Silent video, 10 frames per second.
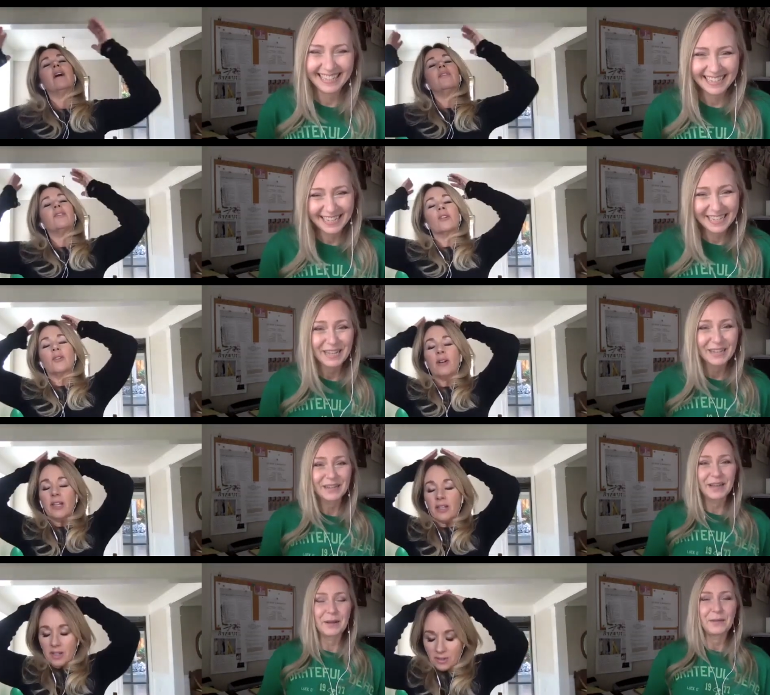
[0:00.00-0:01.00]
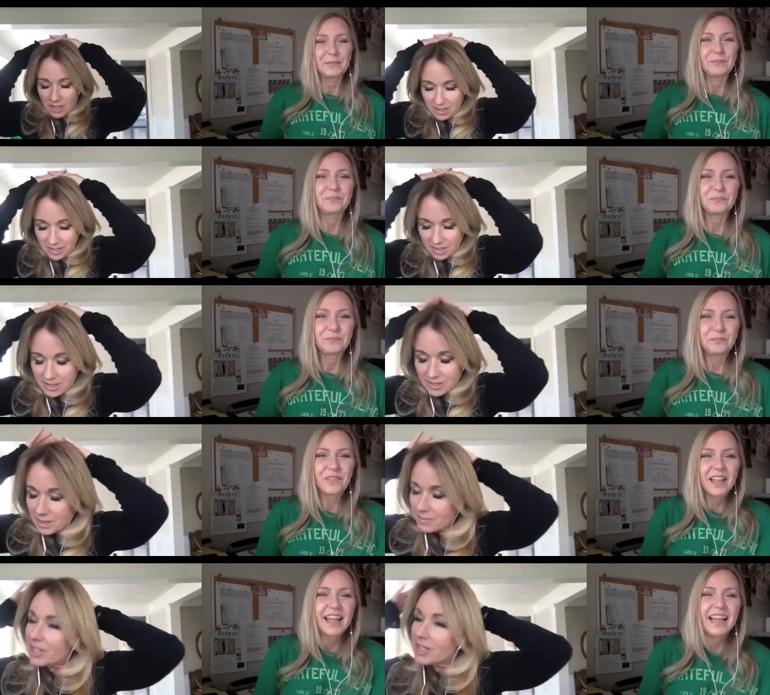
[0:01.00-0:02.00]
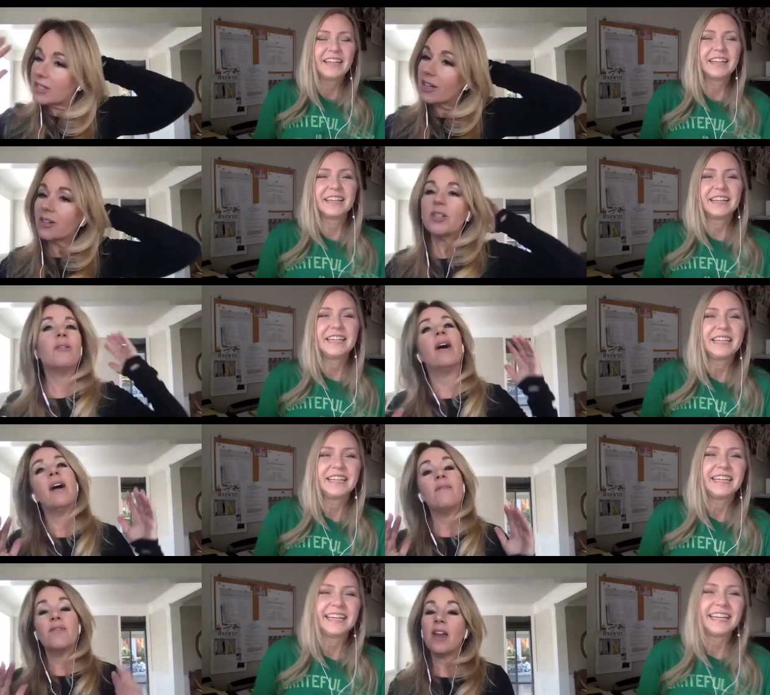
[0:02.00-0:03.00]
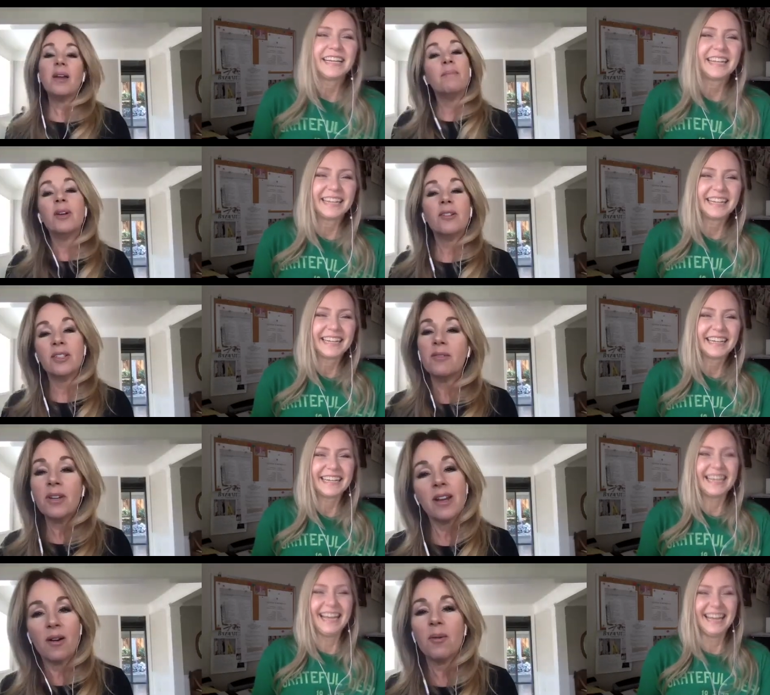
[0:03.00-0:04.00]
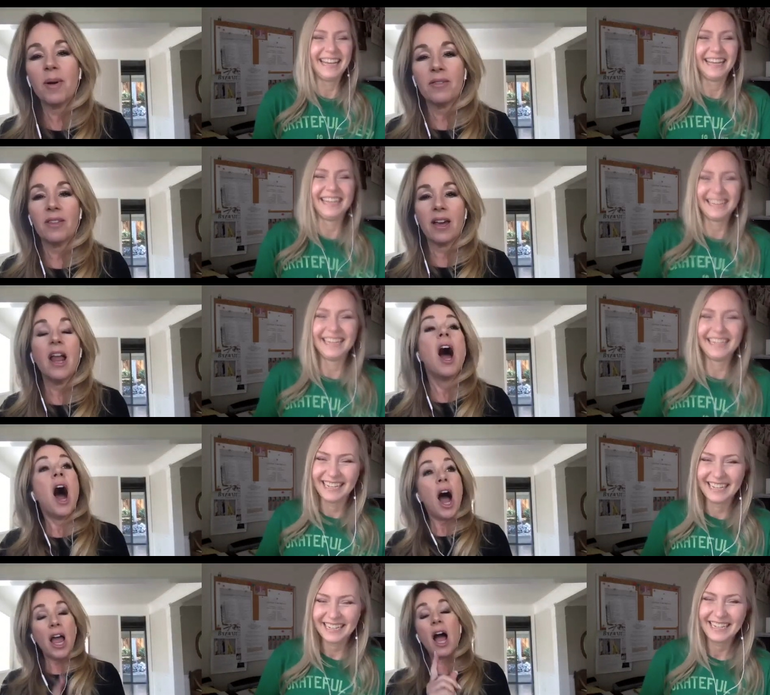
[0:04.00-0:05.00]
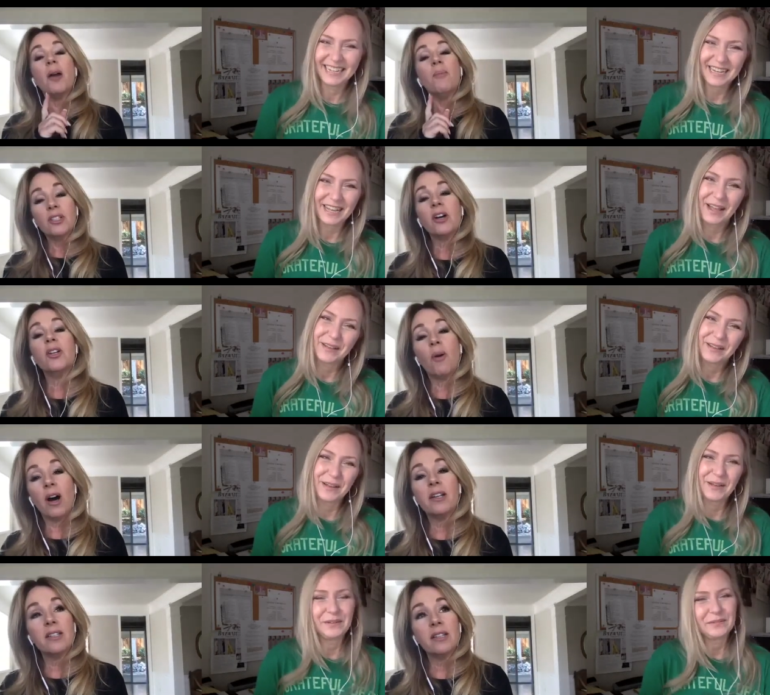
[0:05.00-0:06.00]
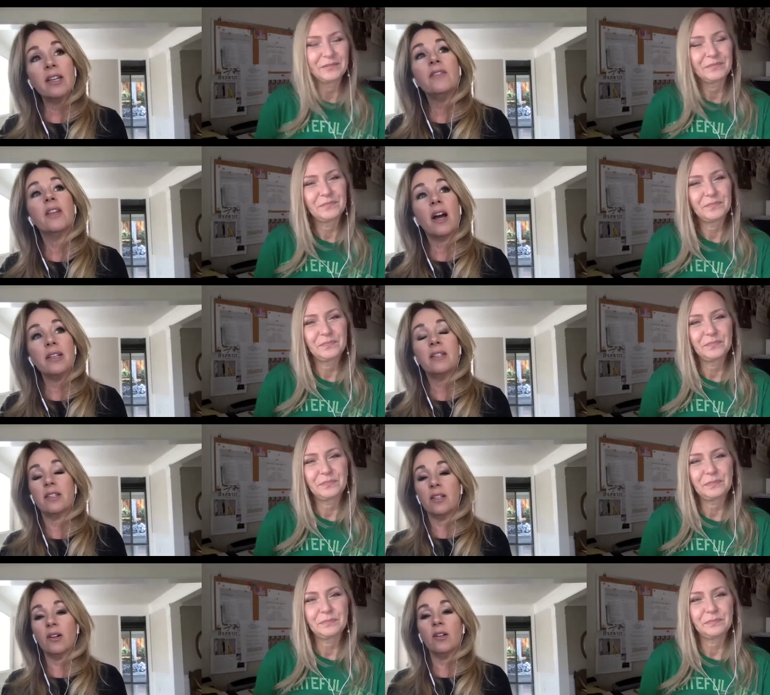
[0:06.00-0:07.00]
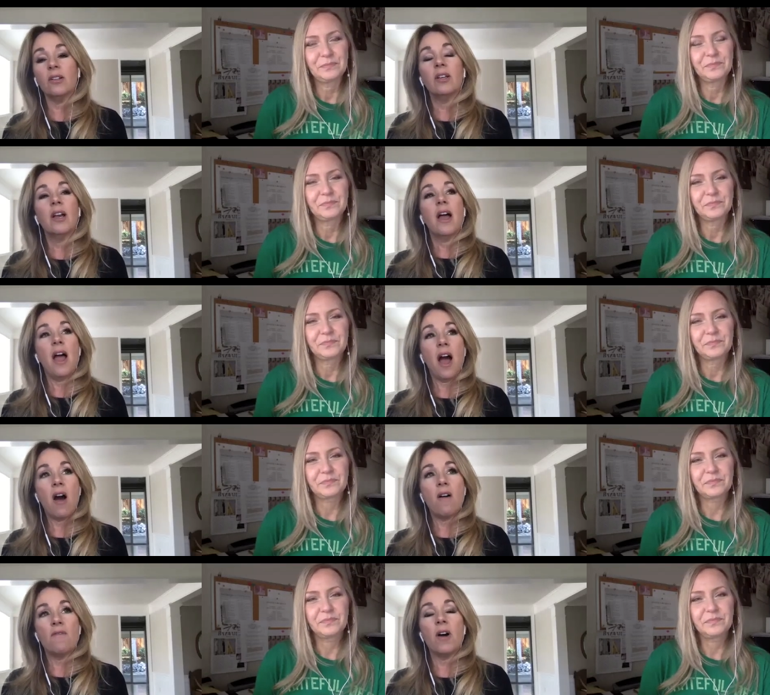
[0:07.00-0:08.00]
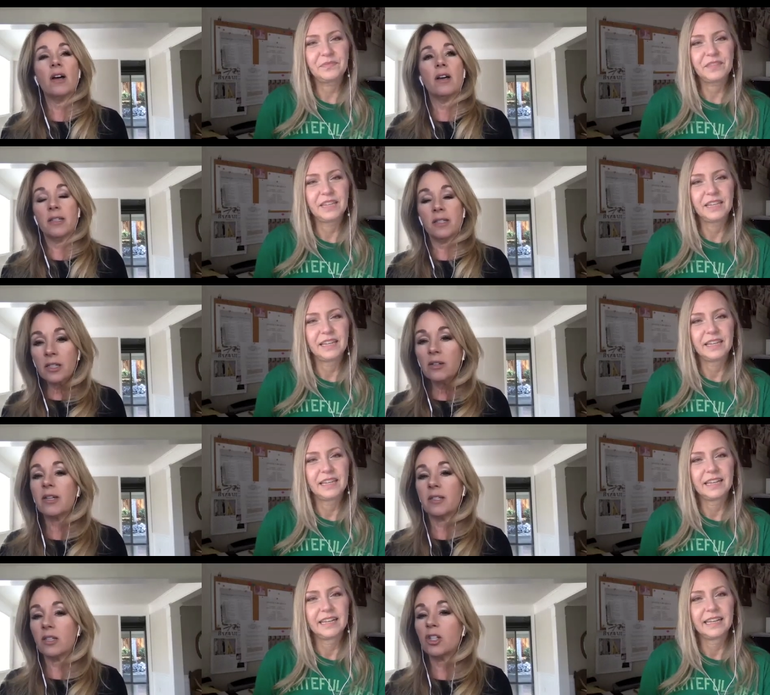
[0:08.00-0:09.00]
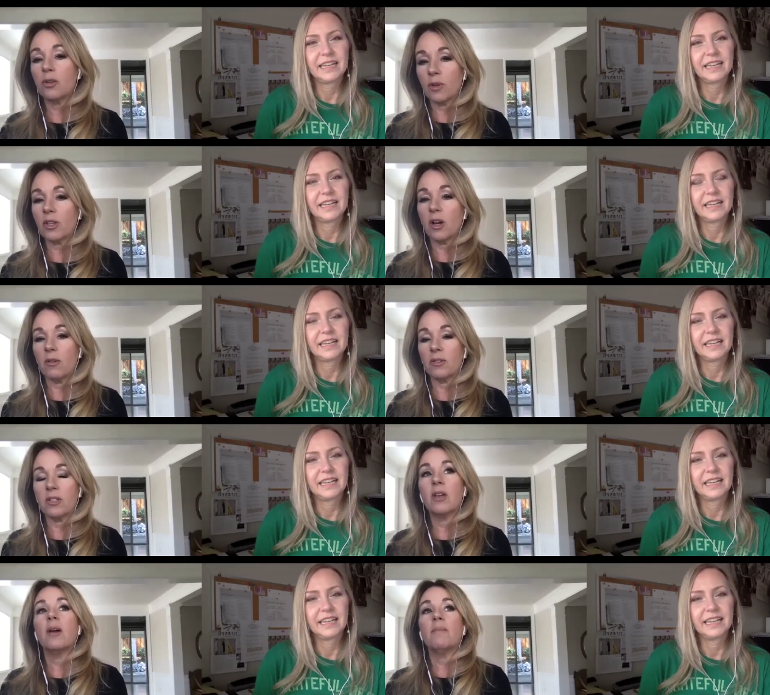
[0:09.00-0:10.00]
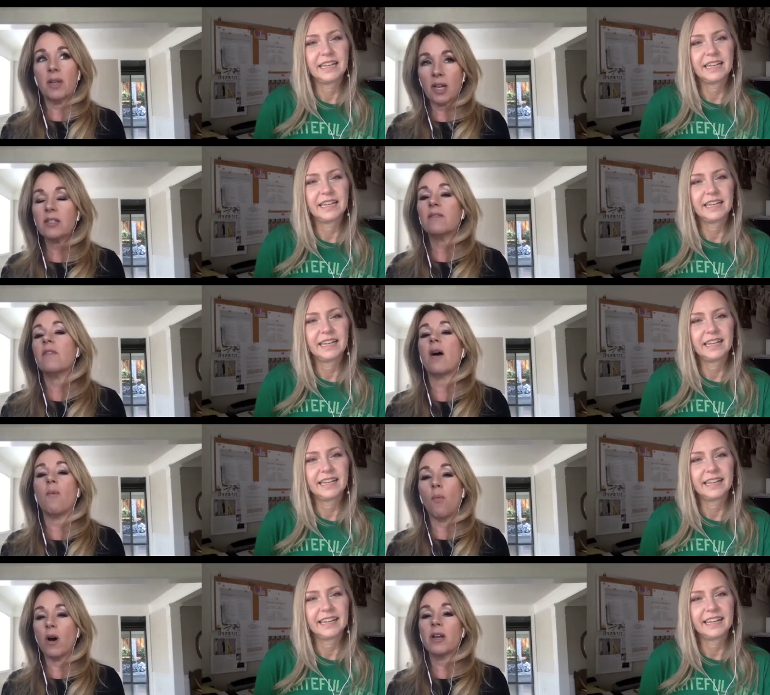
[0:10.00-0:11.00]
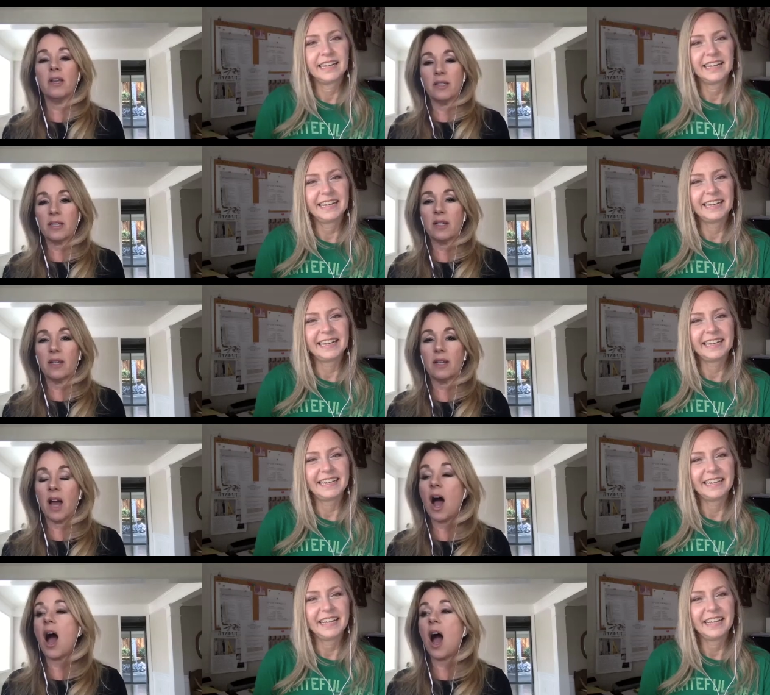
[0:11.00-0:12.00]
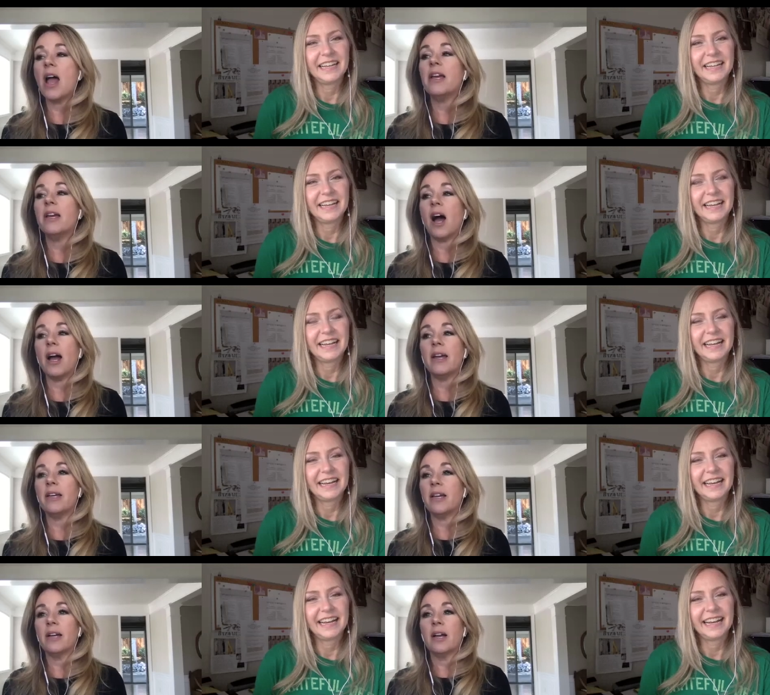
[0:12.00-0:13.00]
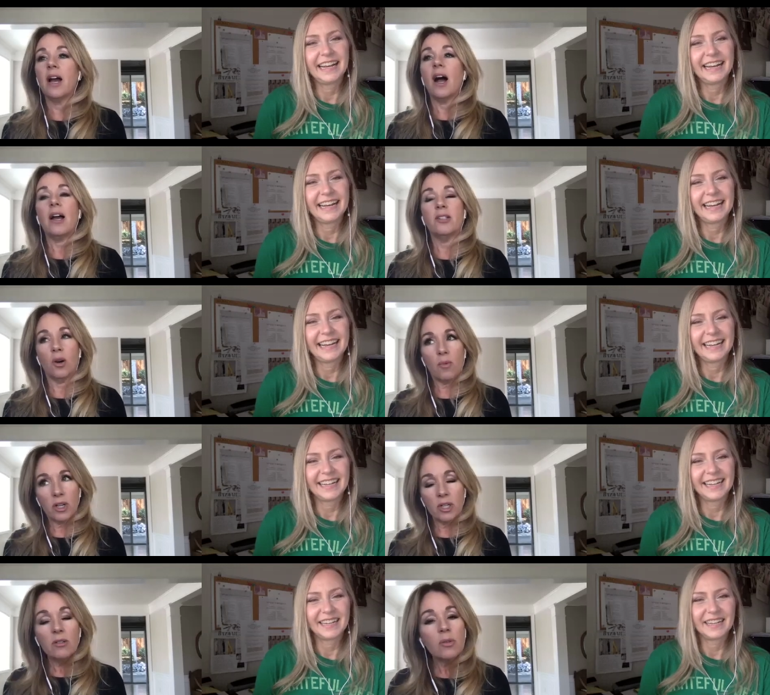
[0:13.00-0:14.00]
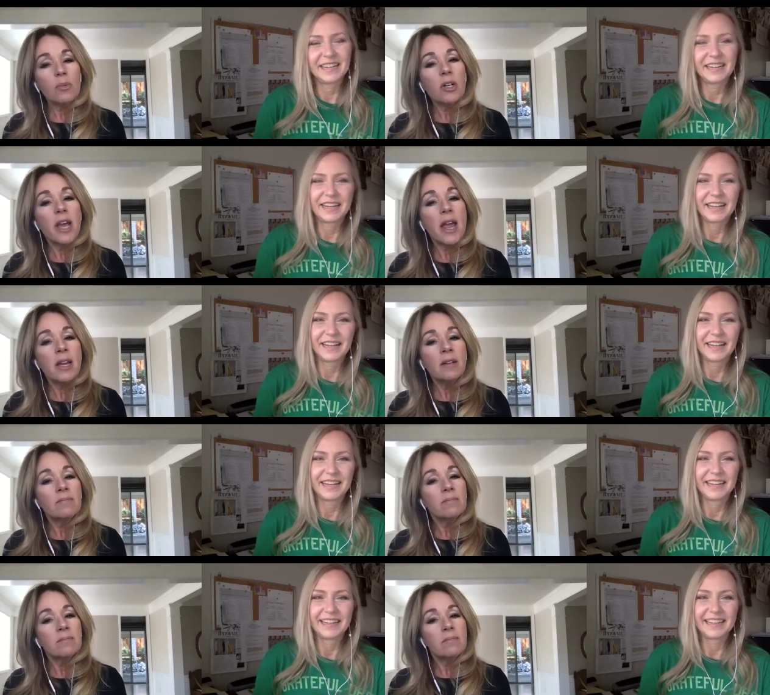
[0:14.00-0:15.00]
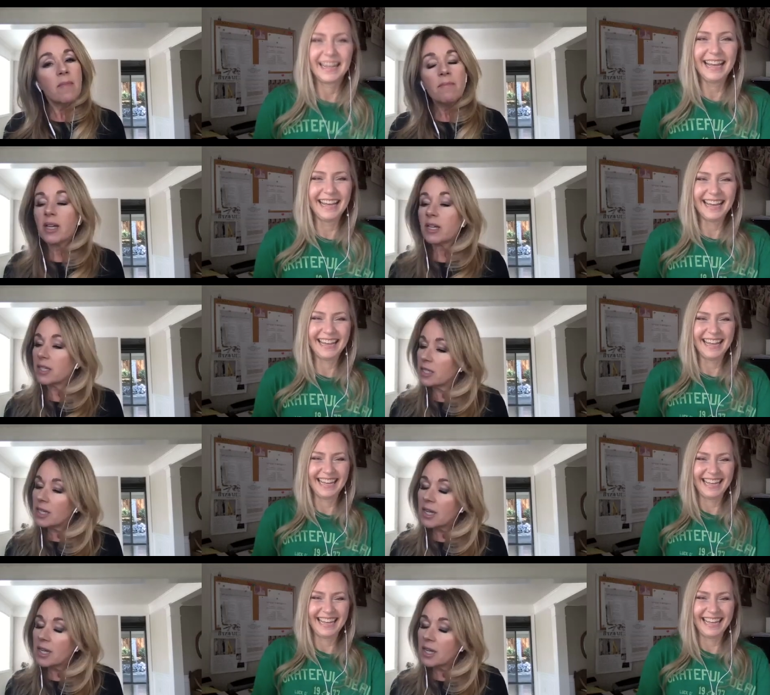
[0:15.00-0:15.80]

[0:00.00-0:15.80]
Speaker 1: the great goat incident. Let me just tell you, I have nightmares even now about that. I will tell you honestly that I still have a serious issue with goats because of that one incident. I don't want to use the word hate because it's an